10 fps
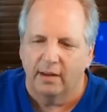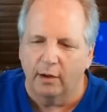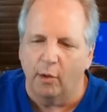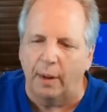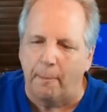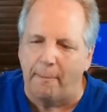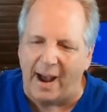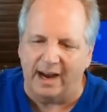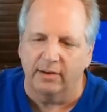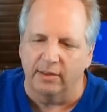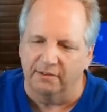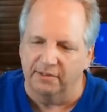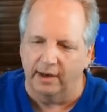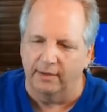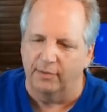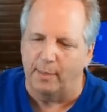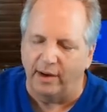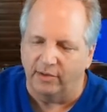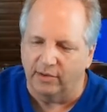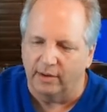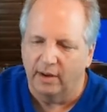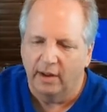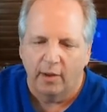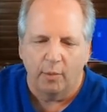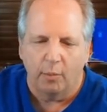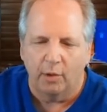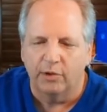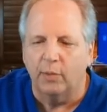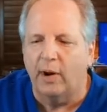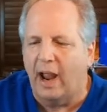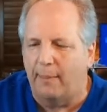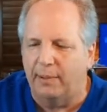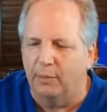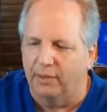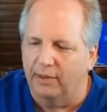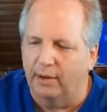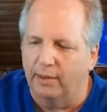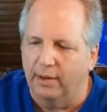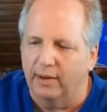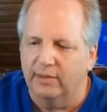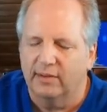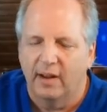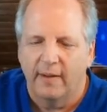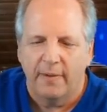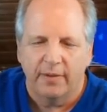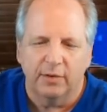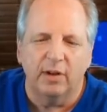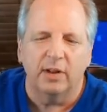Going back to the flight information, once we're happy with all this, there's a